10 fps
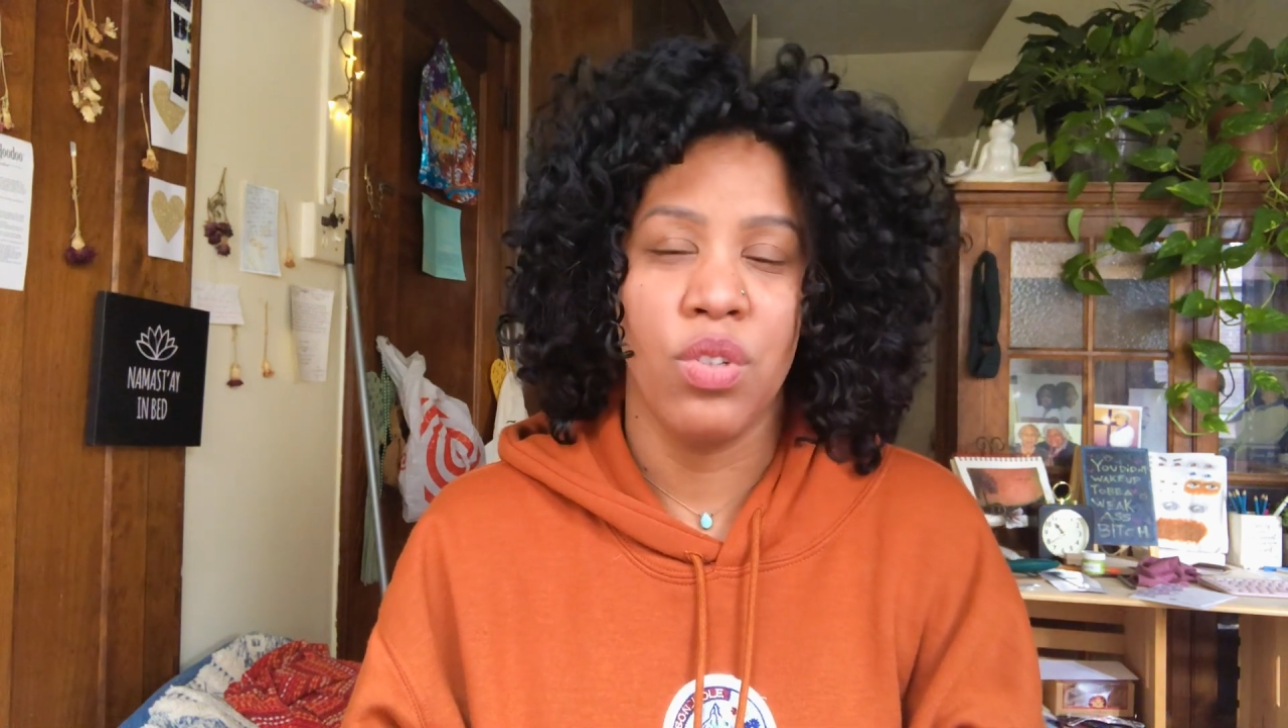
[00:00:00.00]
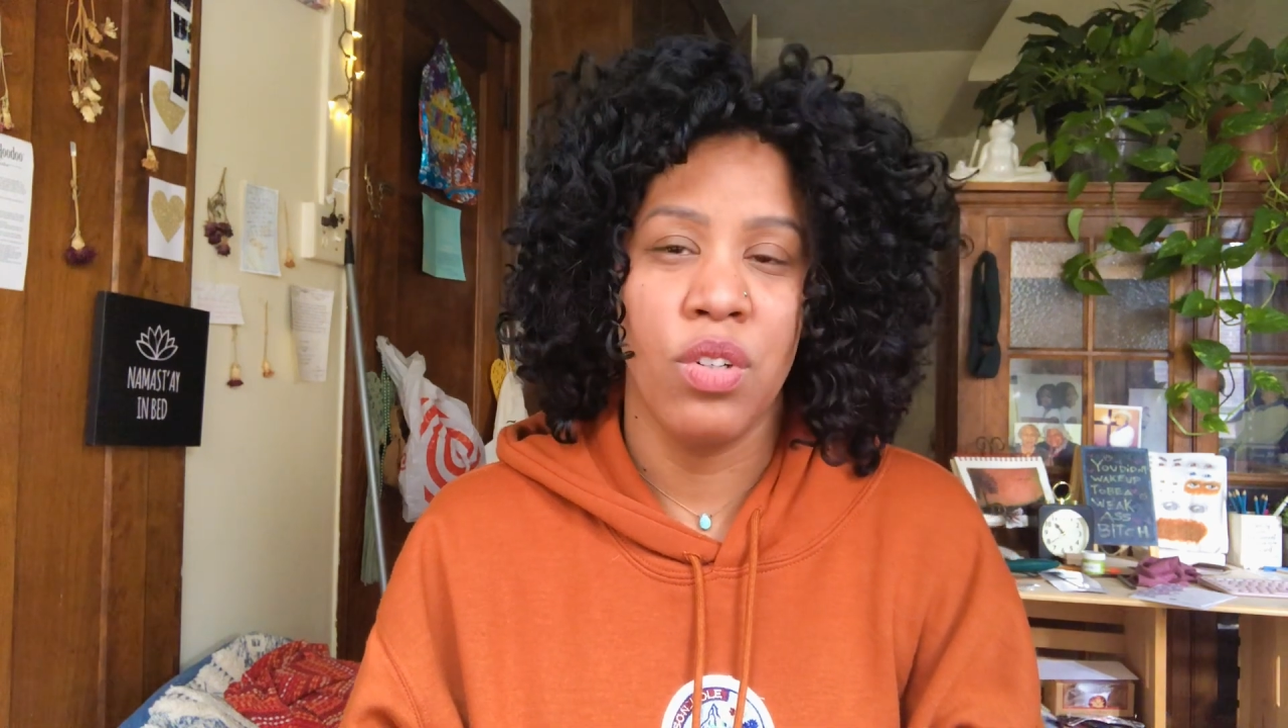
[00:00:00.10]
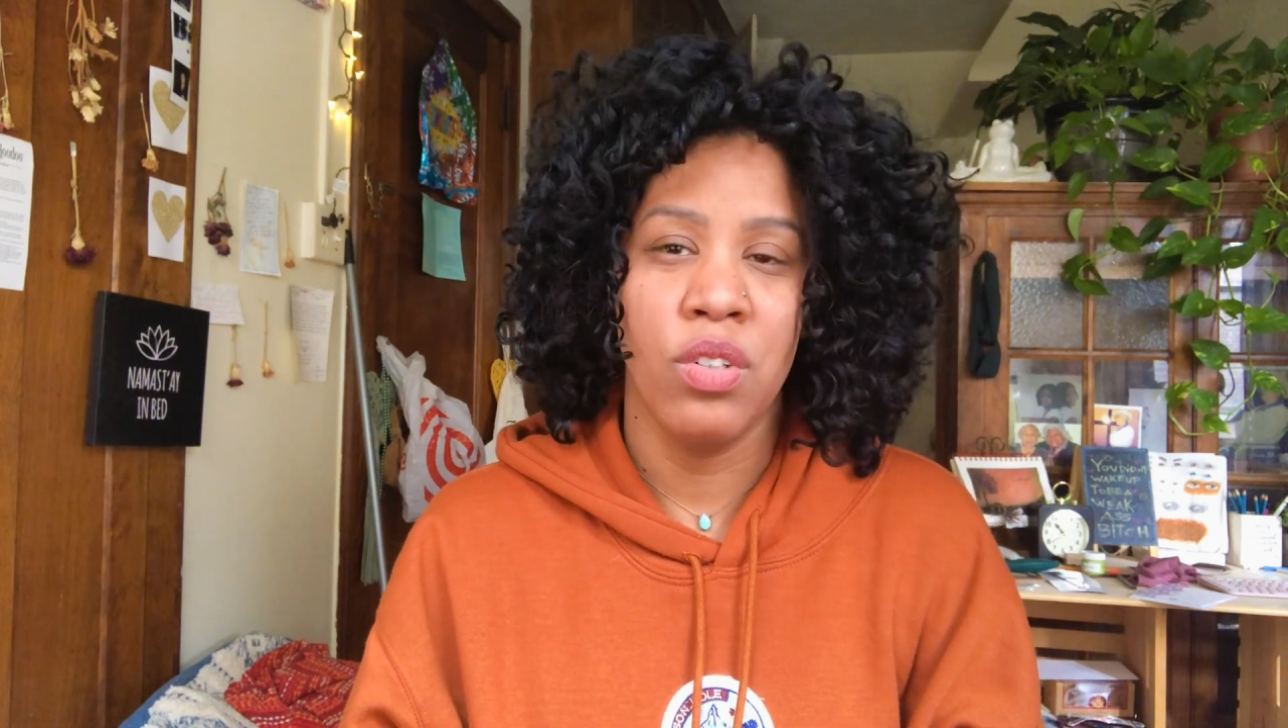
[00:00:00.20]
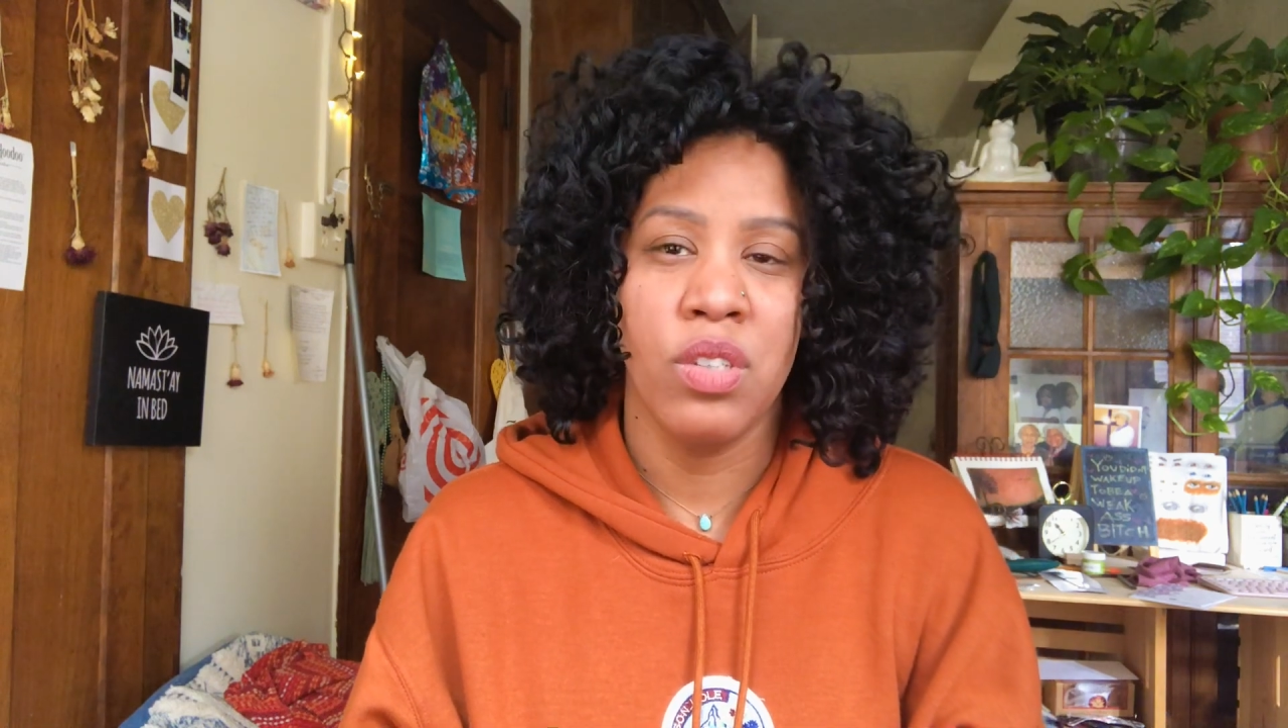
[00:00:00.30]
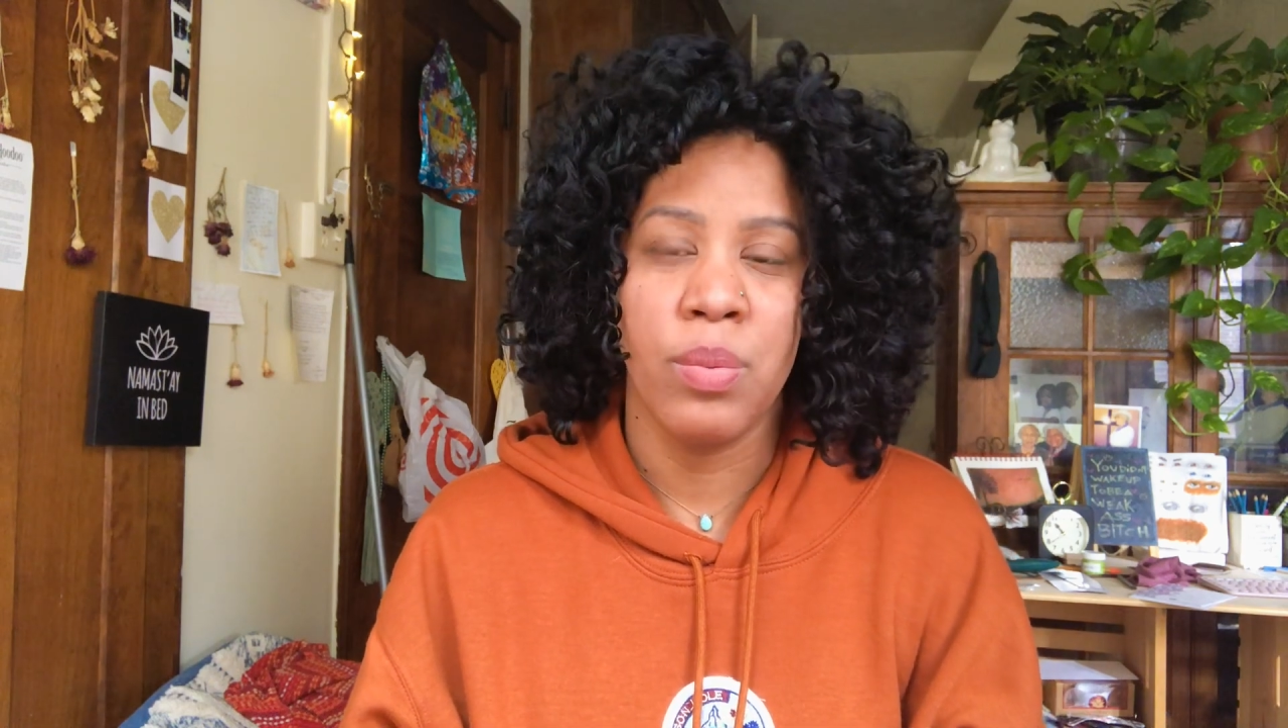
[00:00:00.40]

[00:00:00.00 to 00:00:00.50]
holds,